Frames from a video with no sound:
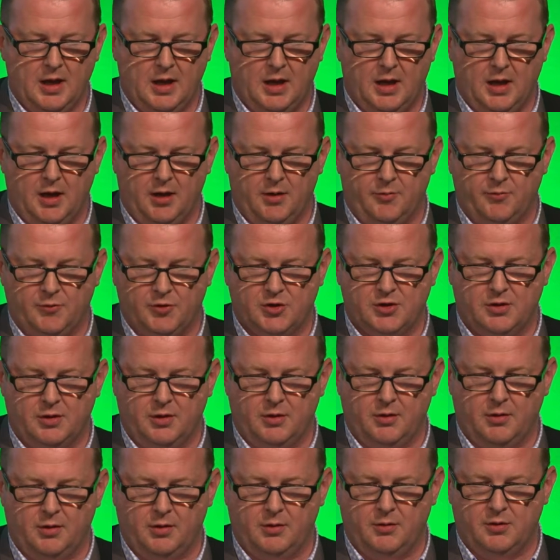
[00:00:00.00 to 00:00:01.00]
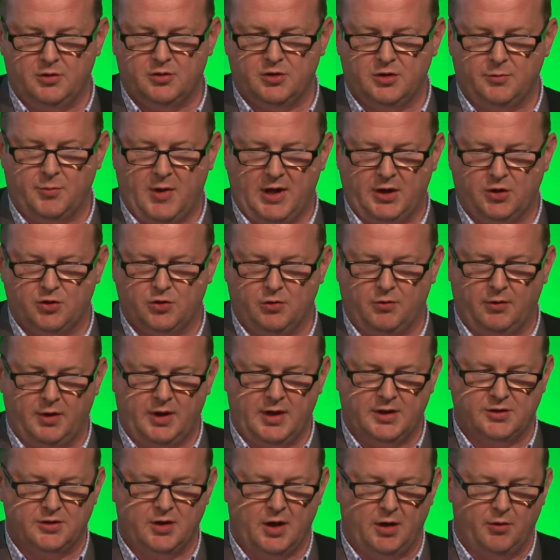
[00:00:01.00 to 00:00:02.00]
to make sure that
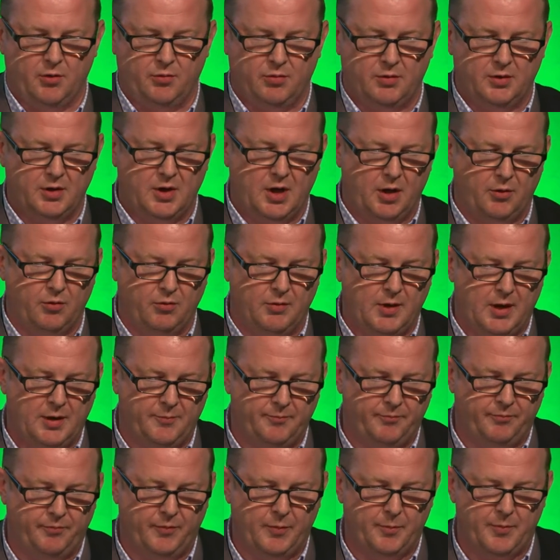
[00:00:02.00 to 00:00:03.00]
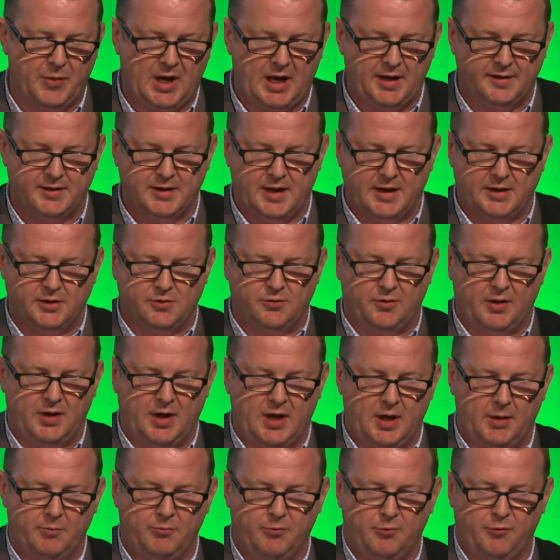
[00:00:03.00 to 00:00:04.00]
there's no bad data in
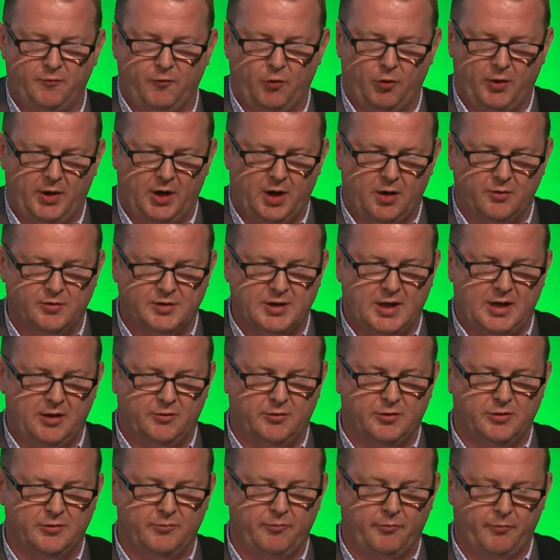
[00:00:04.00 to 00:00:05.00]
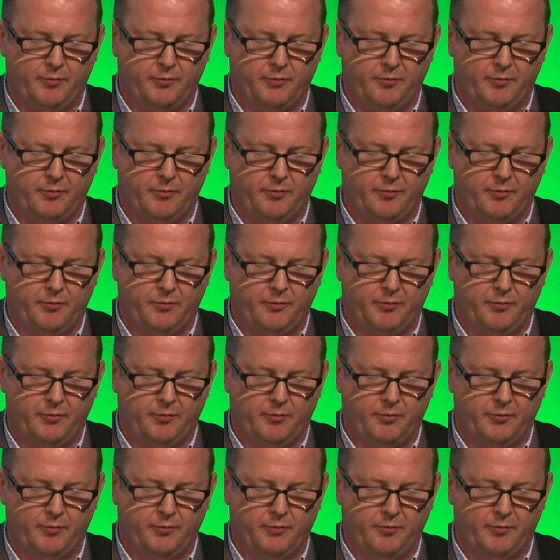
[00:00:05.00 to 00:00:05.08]
there before it goes out.